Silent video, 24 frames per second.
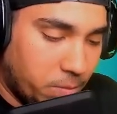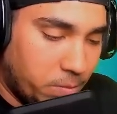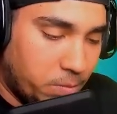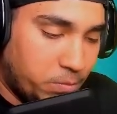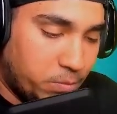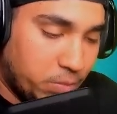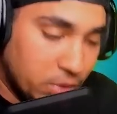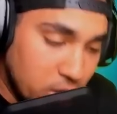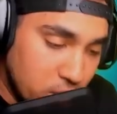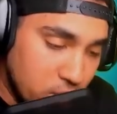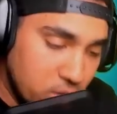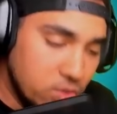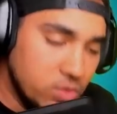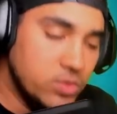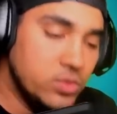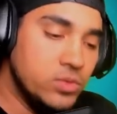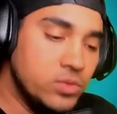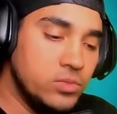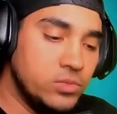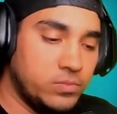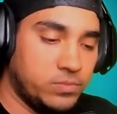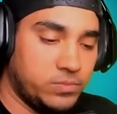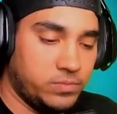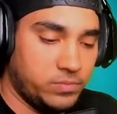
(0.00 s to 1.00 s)

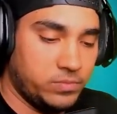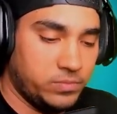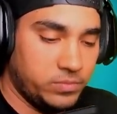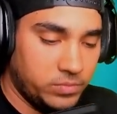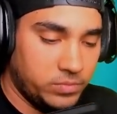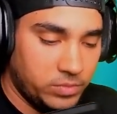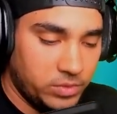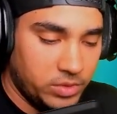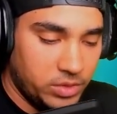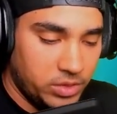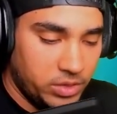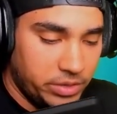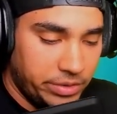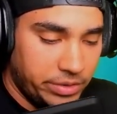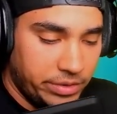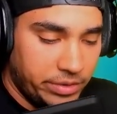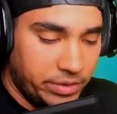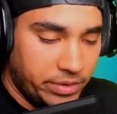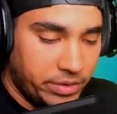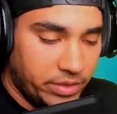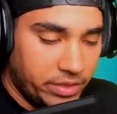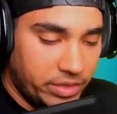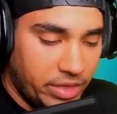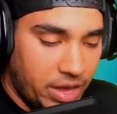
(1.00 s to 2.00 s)
Boom.
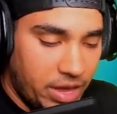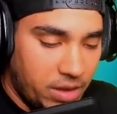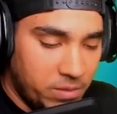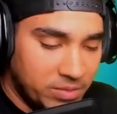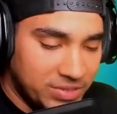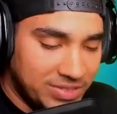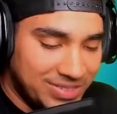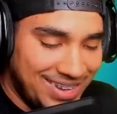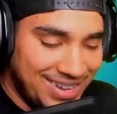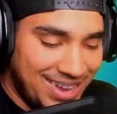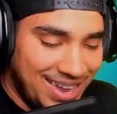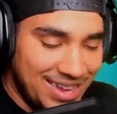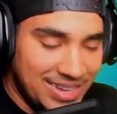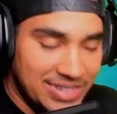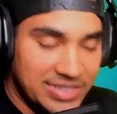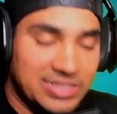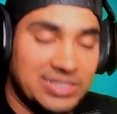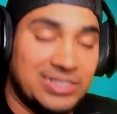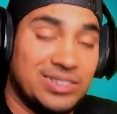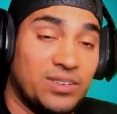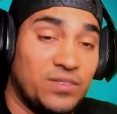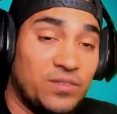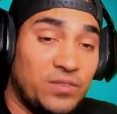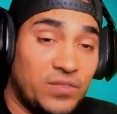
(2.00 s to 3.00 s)
That was
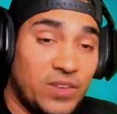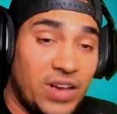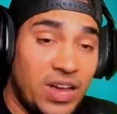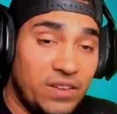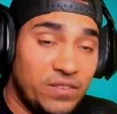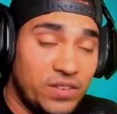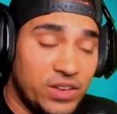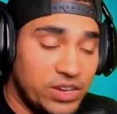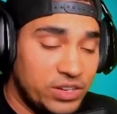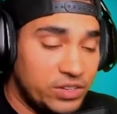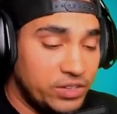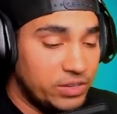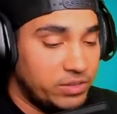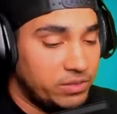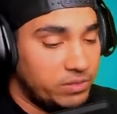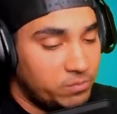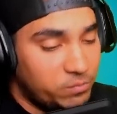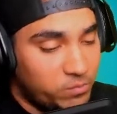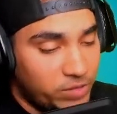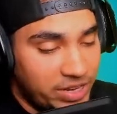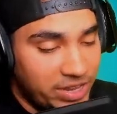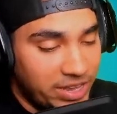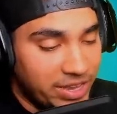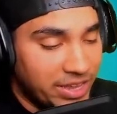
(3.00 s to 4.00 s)
nice.
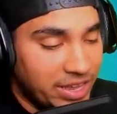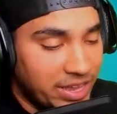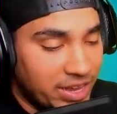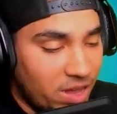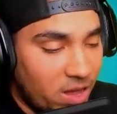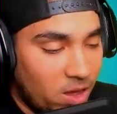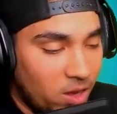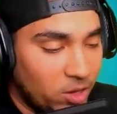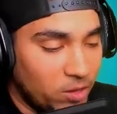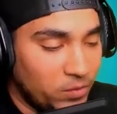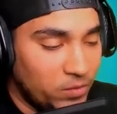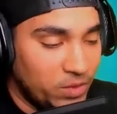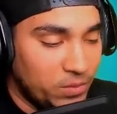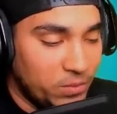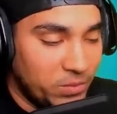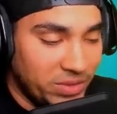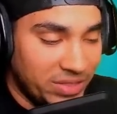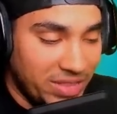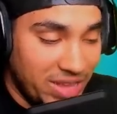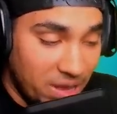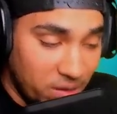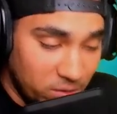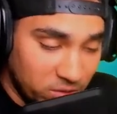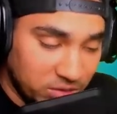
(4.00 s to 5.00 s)
500. We didn't get all of it,
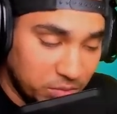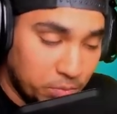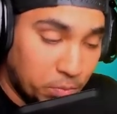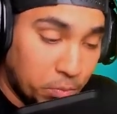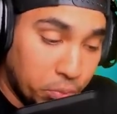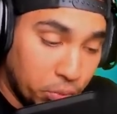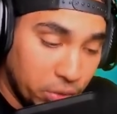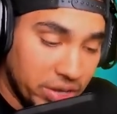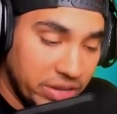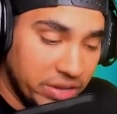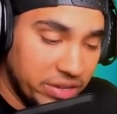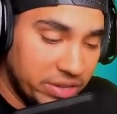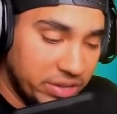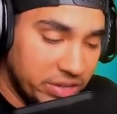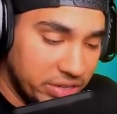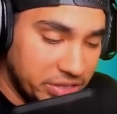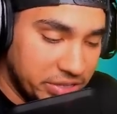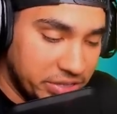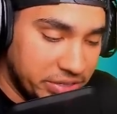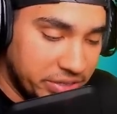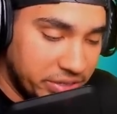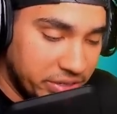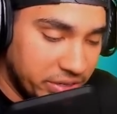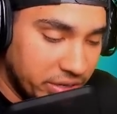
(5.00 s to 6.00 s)
but that was pretty
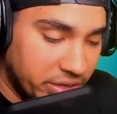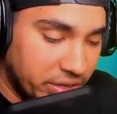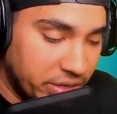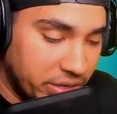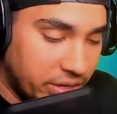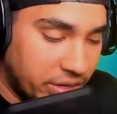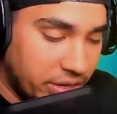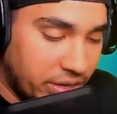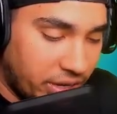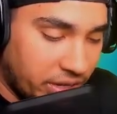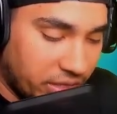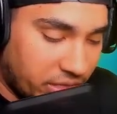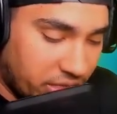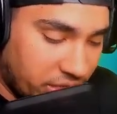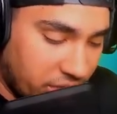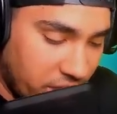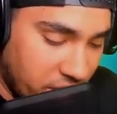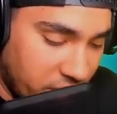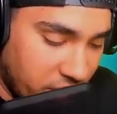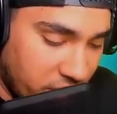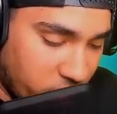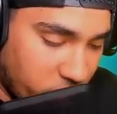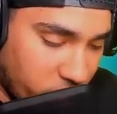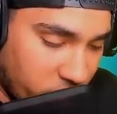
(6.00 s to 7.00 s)
good. And I
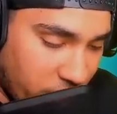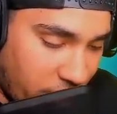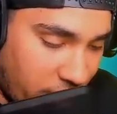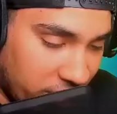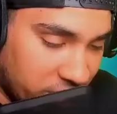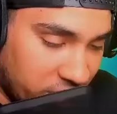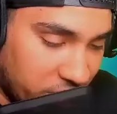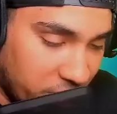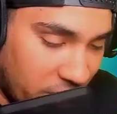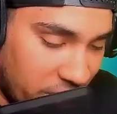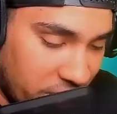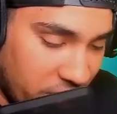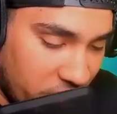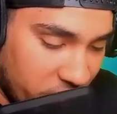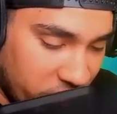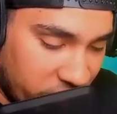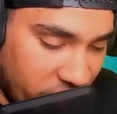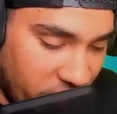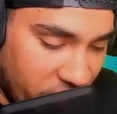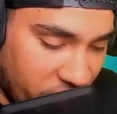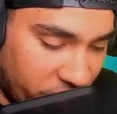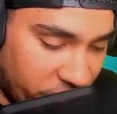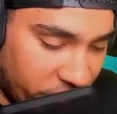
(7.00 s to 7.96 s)
think we actually might have enough